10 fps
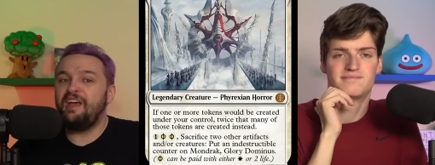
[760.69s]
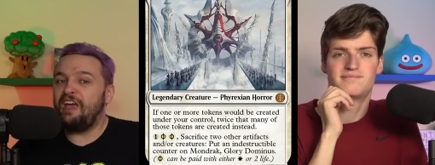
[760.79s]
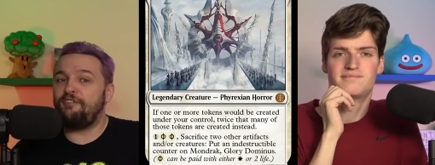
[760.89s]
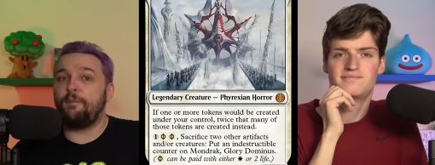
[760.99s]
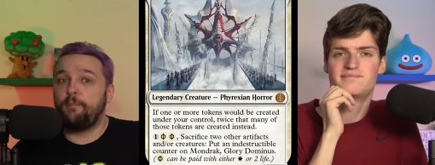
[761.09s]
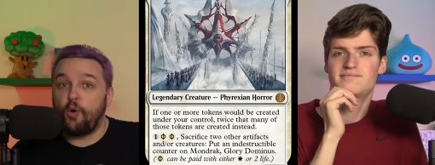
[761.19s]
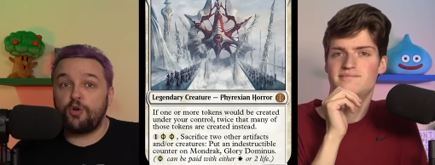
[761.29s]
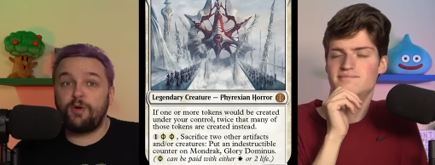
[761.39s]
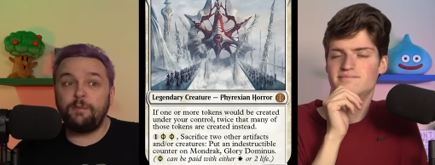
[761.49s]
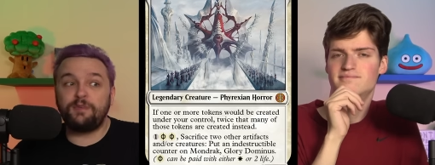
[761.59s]
Speaker 1: if a
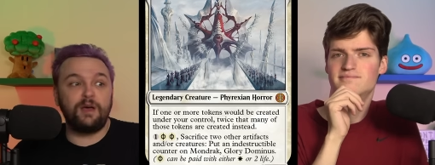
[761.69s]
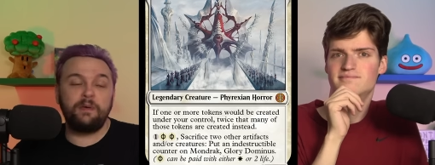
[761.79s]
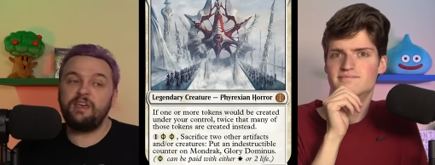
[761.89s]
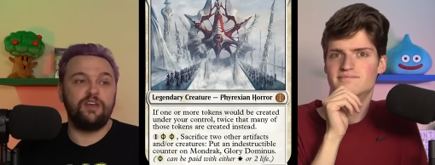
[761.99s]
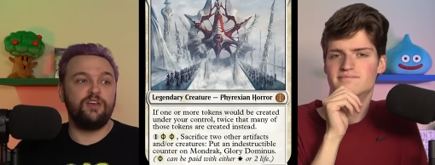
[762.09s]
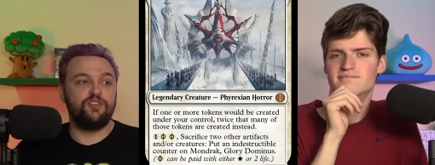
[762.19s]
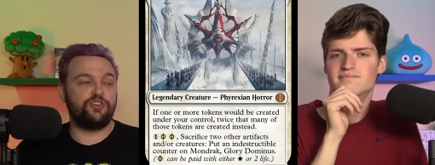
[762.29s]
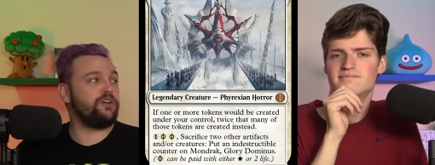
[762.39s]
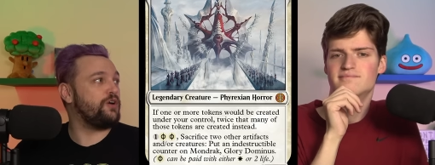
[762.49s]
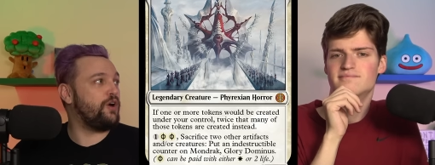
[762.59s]
board wipe's coming,
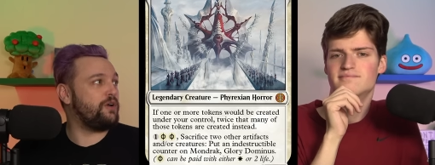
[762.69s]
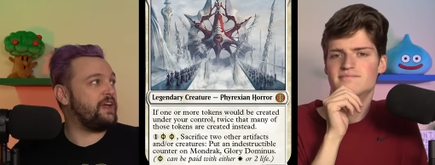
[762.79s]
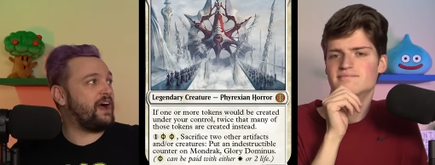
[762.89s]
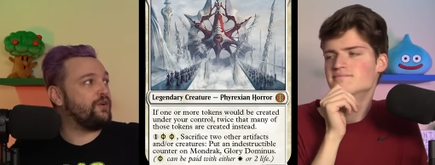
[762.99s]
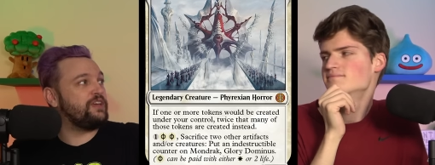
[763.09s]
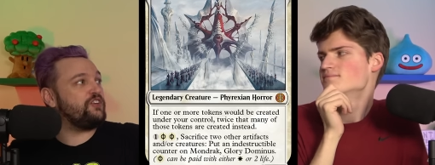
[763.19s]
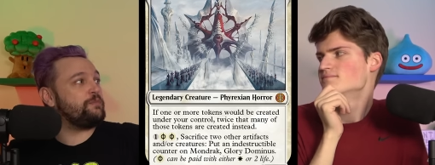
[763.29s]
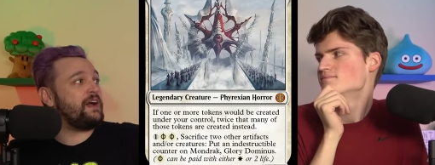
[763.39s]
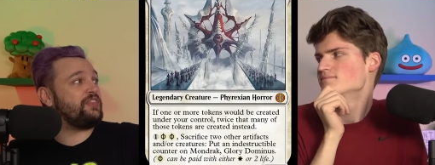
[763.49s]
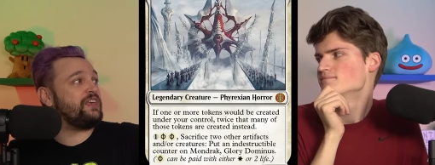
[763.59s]
sure, okay, I'll give
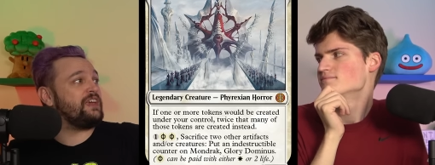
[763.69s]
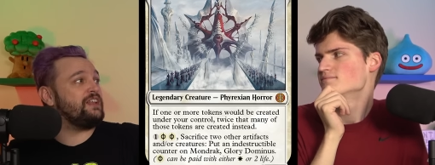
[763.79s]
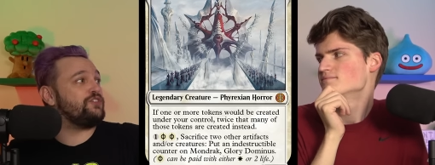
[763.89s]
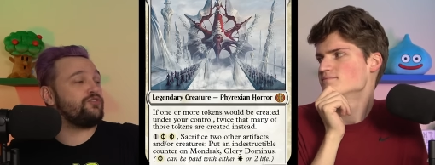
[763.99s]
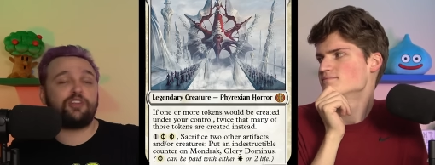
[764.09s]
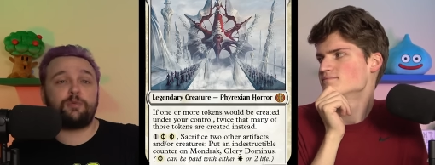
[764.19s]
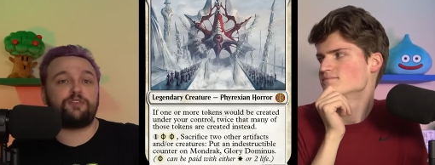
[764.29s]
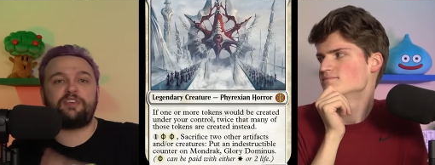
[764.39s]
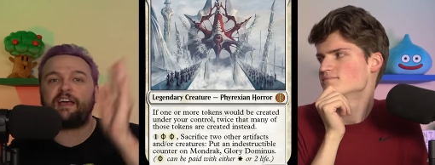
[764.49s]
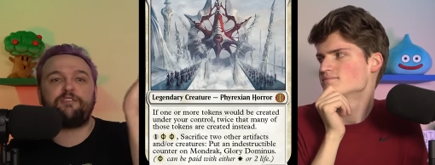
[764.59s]
my thing indestructible,
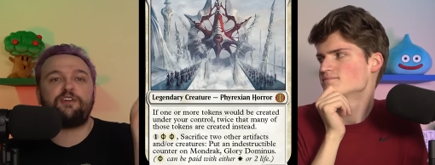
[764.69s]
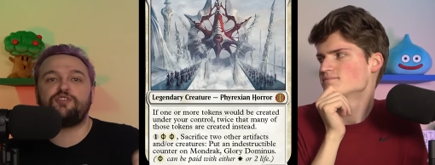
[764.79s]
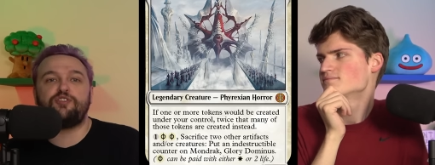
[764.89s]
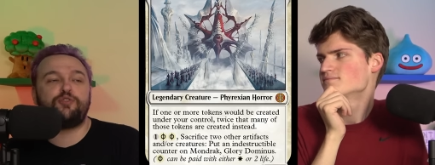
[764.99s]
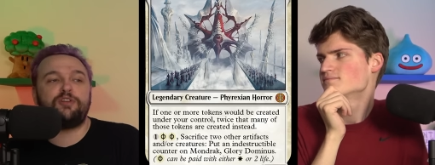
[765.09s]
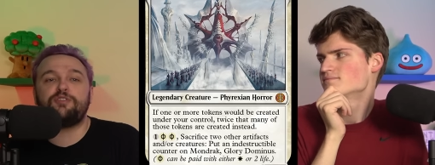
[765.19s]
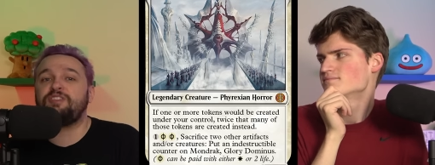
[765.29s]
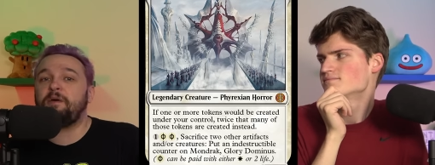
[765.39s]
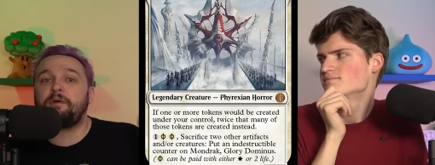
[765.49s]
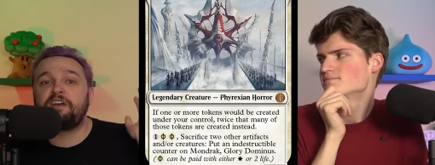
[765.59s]
sacrifice two creatures
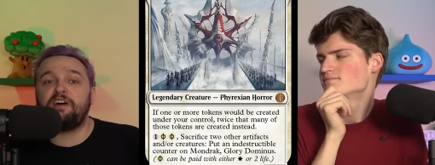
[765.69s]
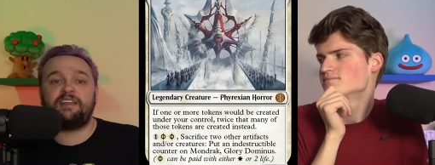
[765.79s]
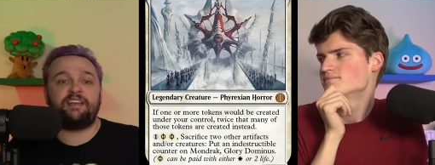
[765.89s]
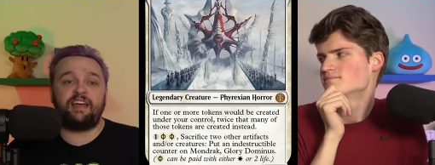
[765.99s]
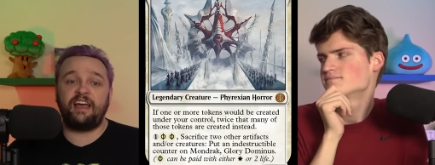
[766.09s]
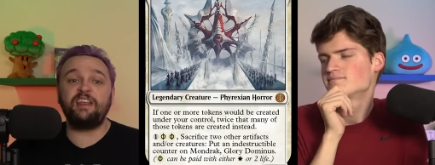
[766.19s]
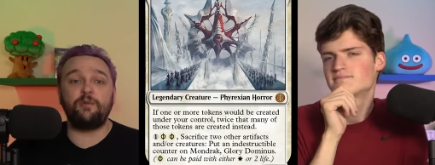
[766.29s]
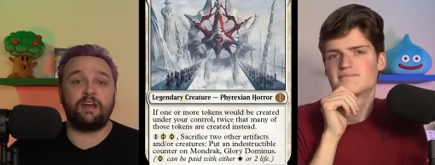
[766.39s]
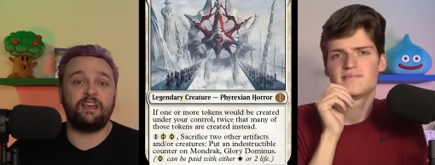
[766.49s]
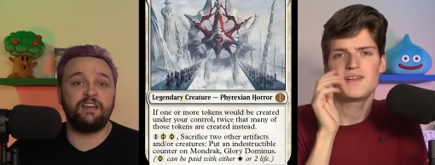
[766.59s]
that were gonna die
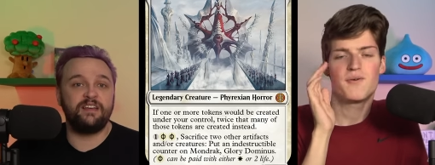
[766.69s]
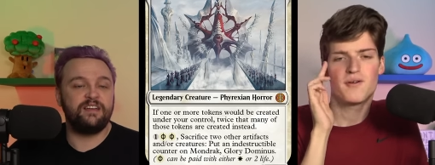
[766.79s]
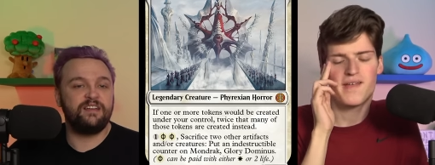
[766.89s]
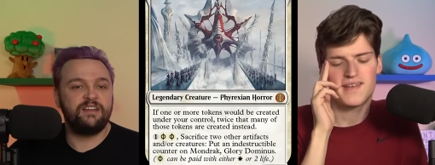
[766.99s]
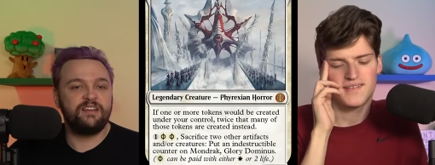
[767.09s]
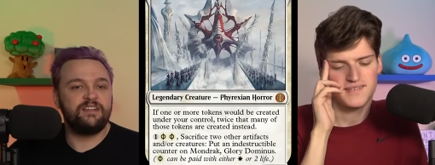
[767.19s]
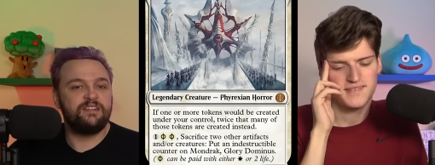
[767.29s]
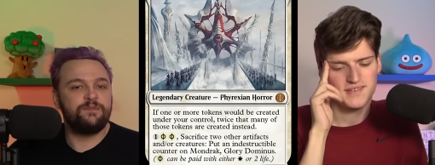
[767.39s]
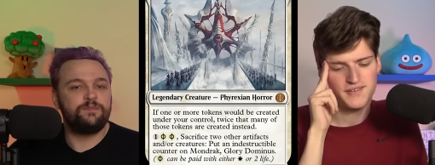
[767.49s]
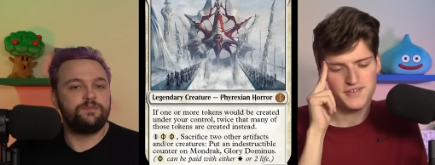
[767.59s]
anyway.
Speaker 2: Yeah, or like,
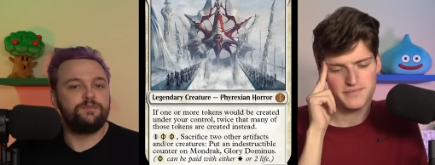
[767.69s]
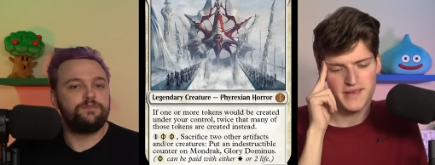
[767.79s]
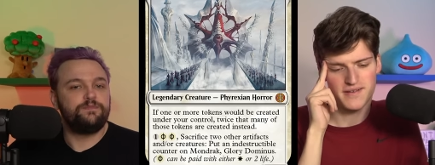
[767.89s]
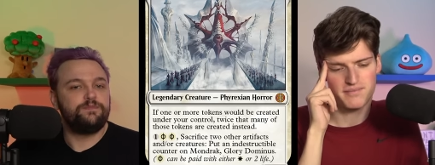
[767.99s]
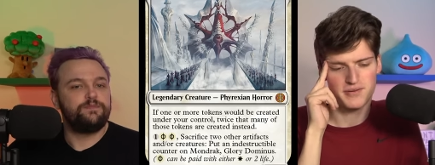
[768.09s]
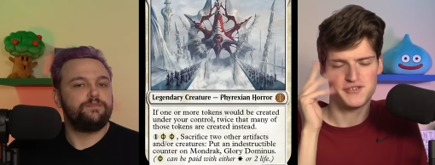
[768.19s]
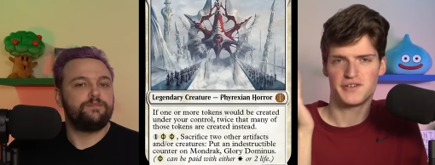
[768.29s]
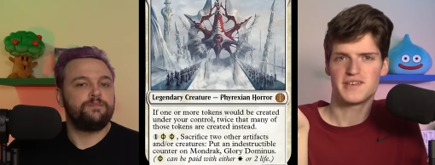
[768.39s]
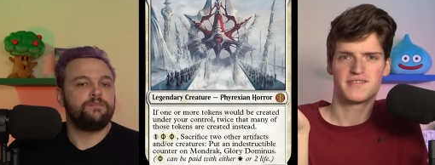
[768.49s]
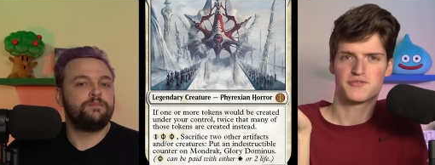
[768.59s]
you just make a
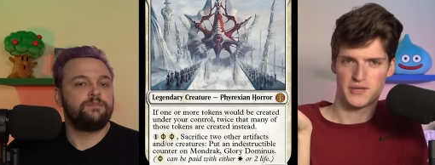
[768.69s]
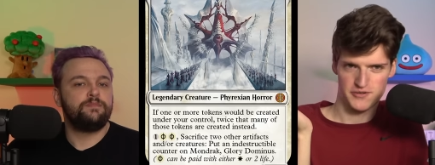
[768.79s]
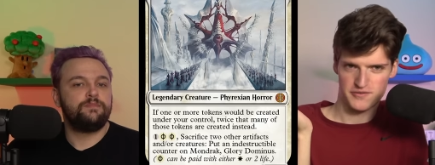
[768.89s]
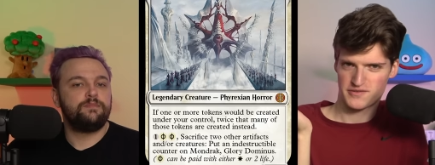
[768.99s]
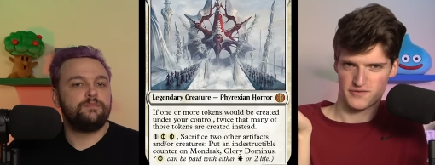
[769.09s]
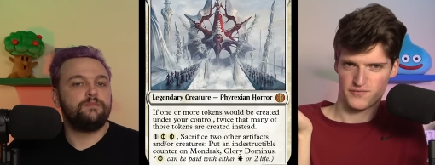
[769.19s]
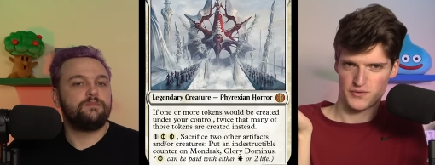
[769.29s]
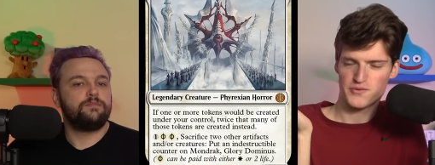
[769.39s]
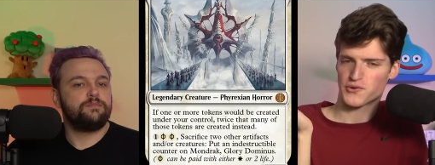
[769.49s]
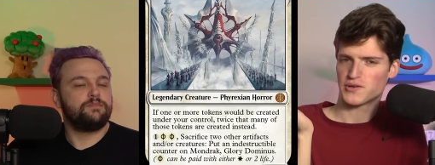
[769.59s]
bajillion treasures or
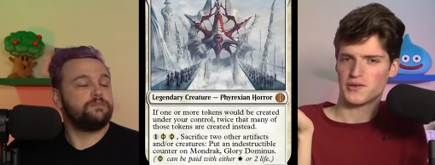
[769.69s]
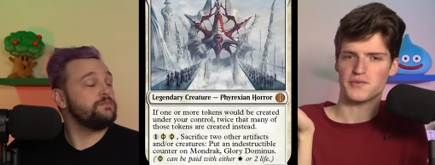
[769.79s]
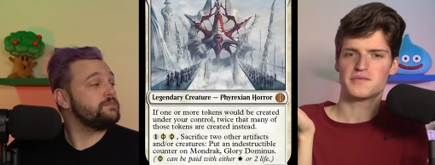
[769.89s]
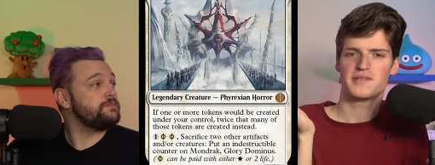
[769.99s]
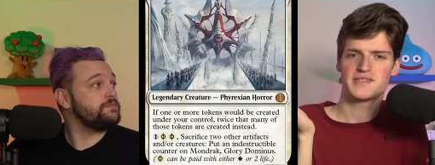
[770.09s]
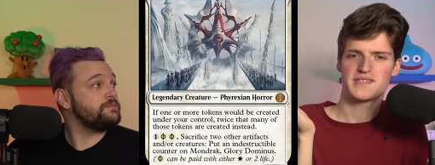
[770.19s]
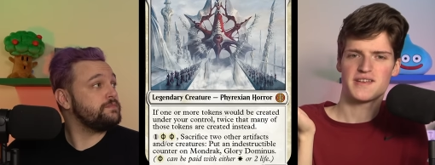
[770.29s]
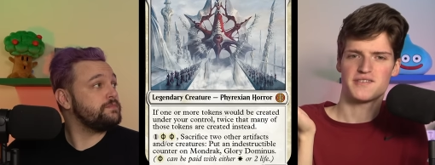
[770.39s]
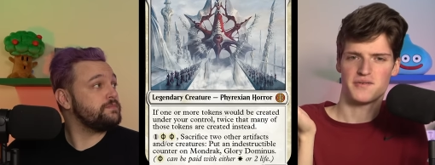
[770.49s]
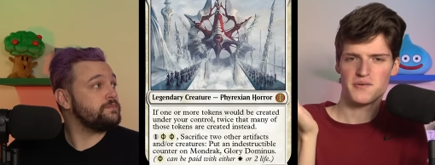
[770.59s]
food or clues with this thing
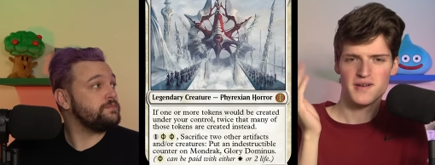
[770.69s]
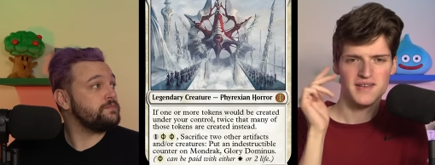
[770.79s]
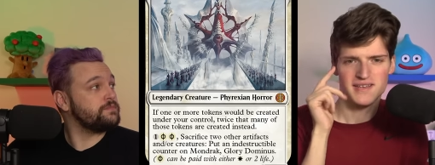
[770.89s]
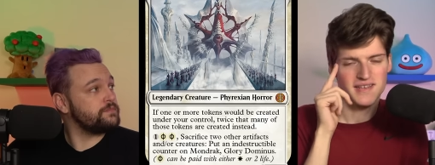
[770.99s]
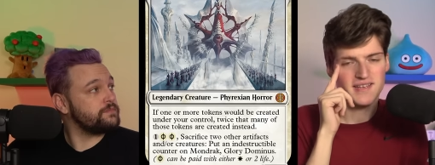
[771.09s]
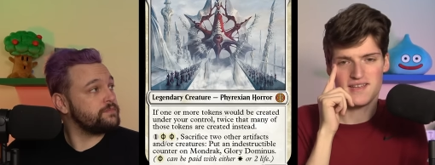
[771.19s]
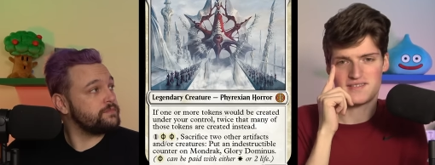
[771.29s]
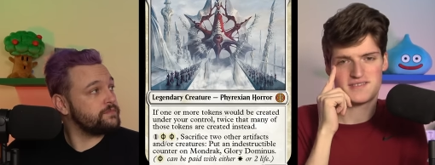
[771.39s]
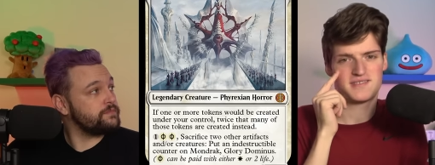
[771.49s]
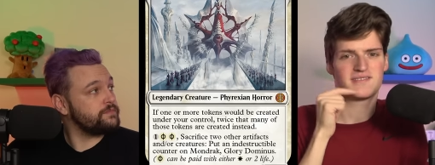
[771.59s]
too.
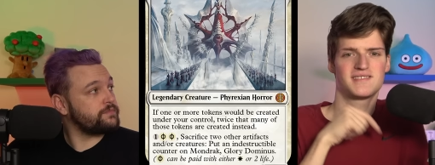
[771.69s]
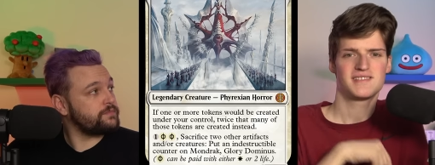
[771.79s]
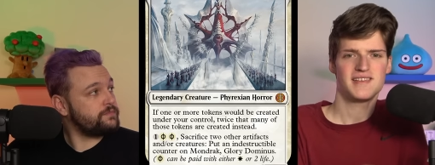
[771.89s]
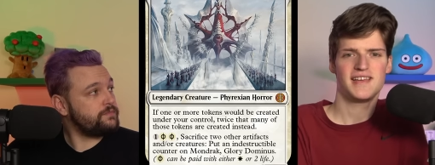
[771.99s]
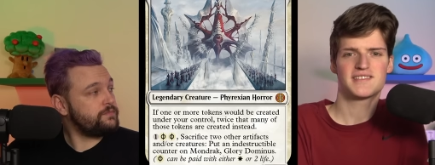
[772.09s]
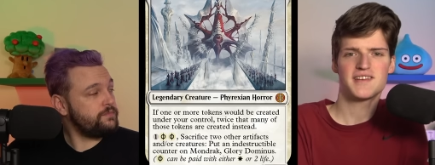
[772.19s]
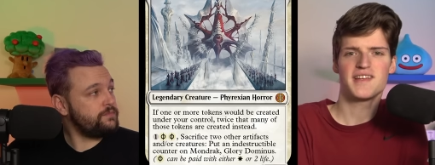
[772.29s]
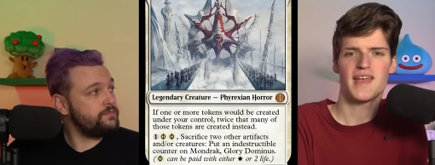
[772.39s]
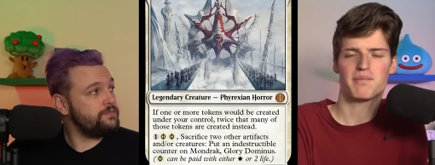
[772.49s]
It's it's gonna get